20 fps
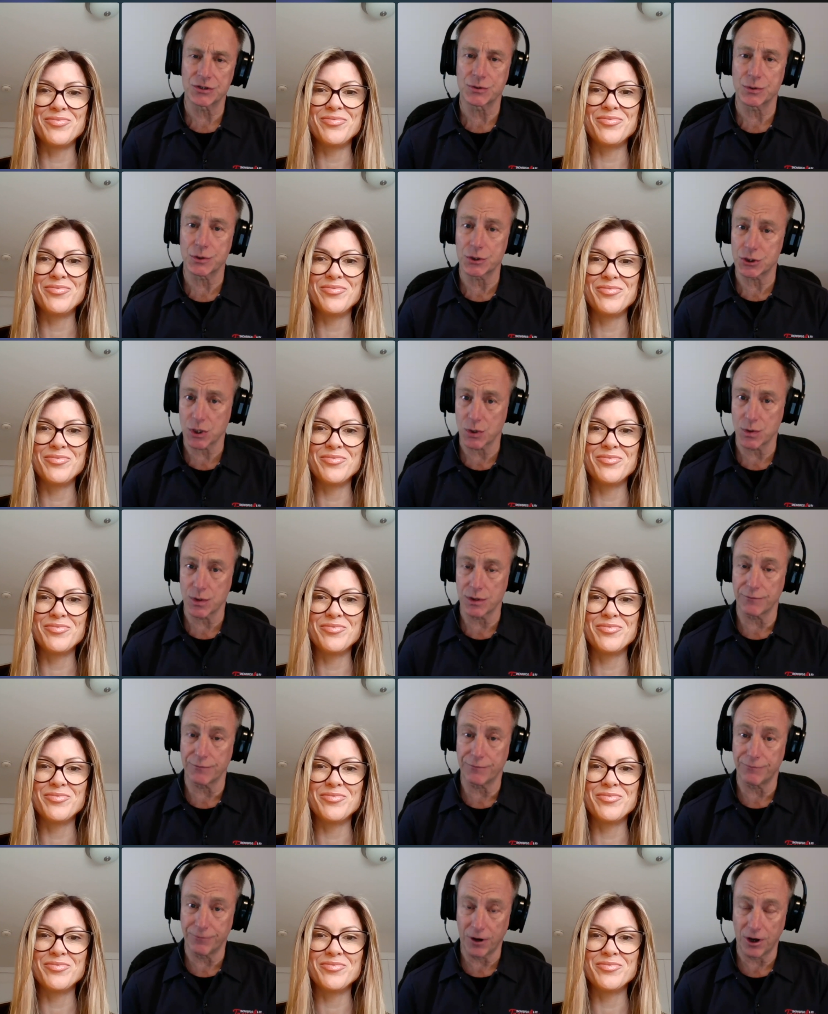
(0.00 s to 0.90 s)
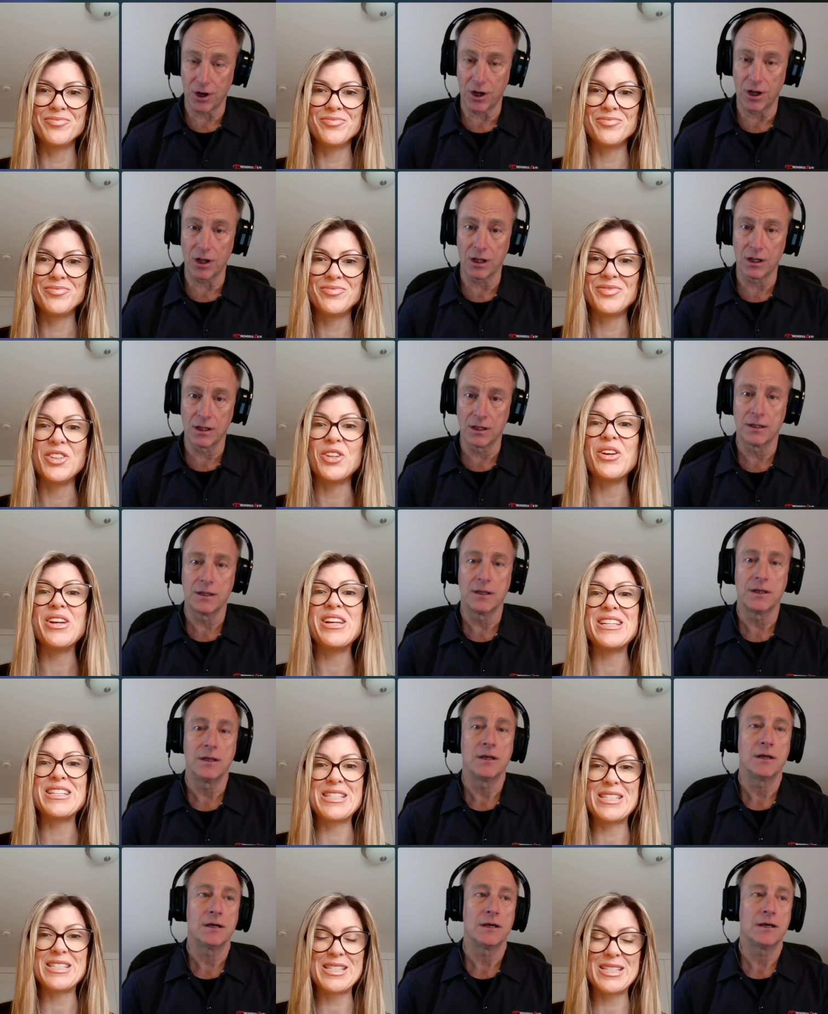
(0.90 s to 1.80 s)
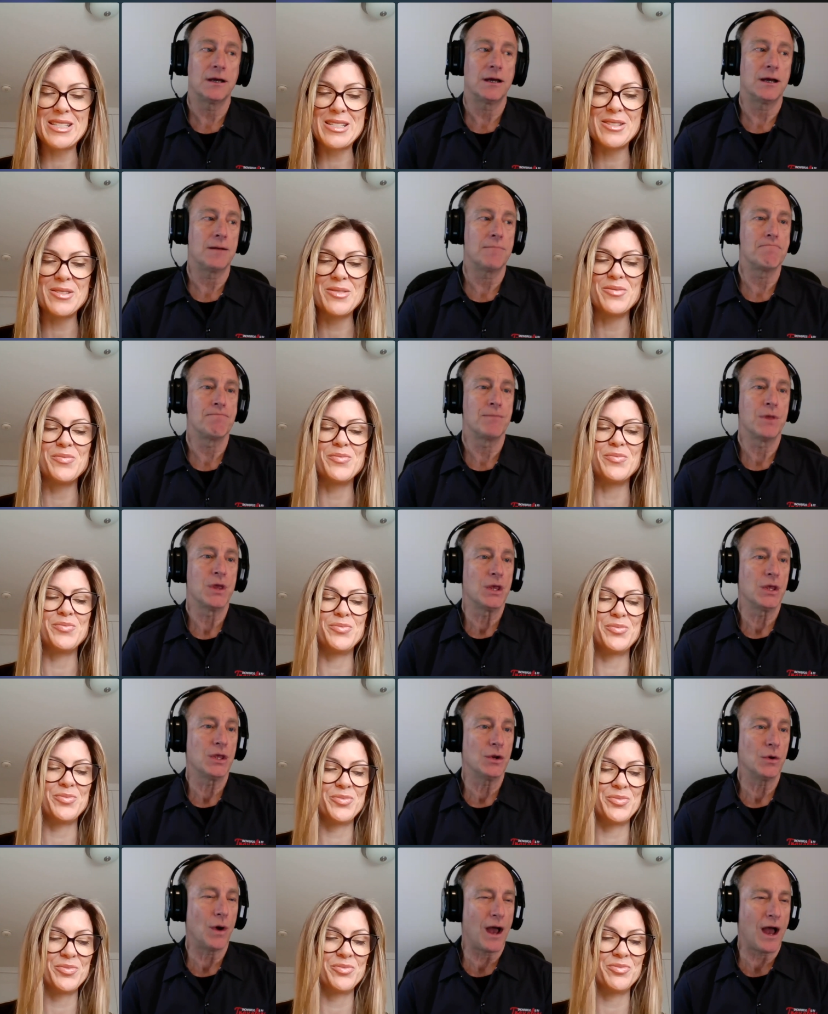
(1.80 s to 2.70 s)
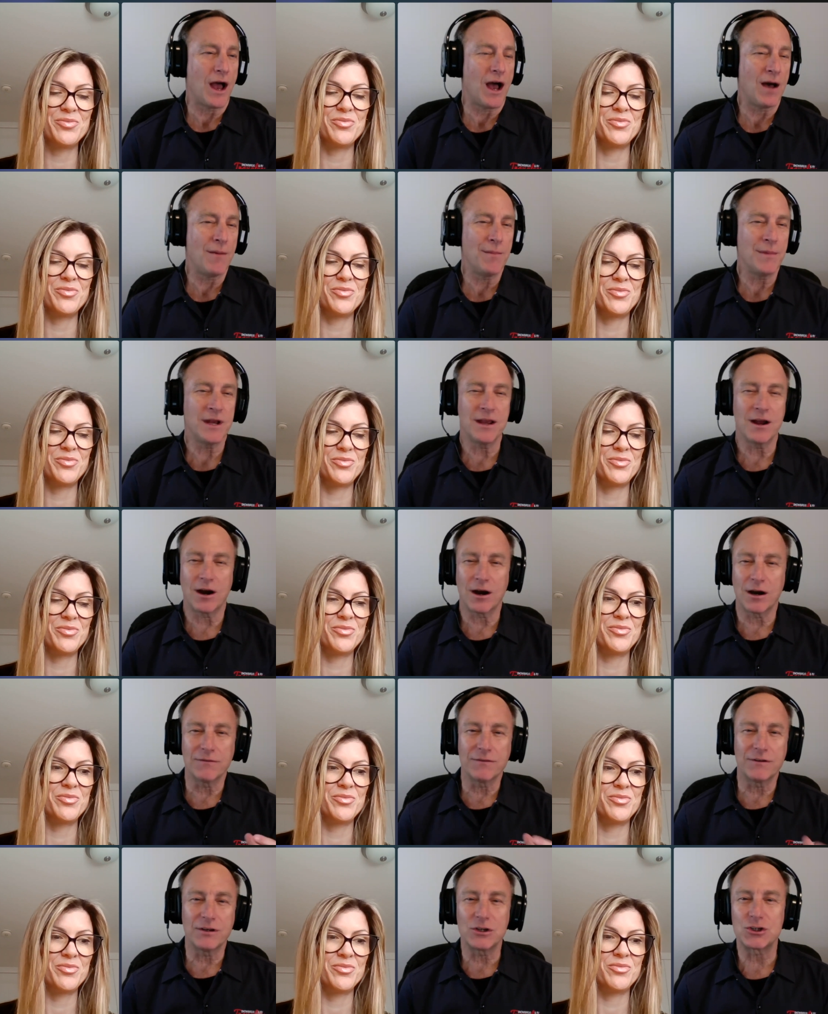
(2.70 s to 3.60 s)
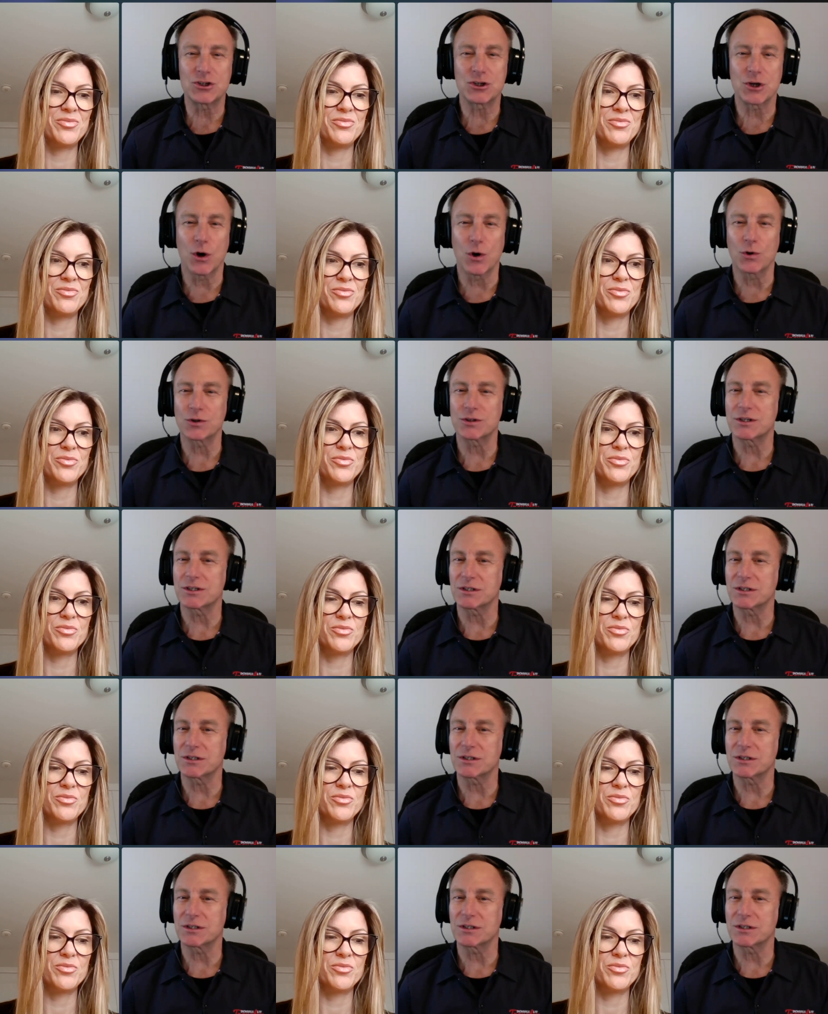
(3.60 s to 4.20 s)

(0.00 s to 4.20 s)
Speaker 1: a show in the fall. Um, you know, how many RV shows does a